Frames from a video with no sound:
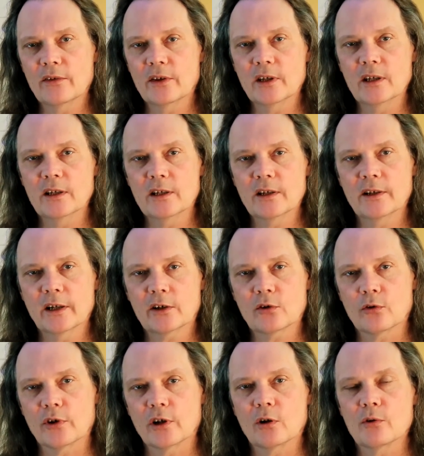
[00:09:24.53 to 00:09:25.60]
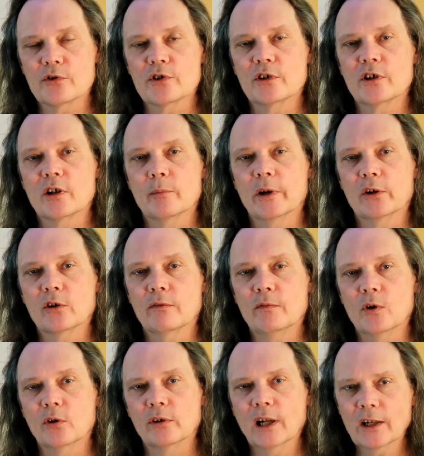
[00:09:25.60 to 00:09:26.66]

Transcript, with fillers: the connector that goes into the microphone.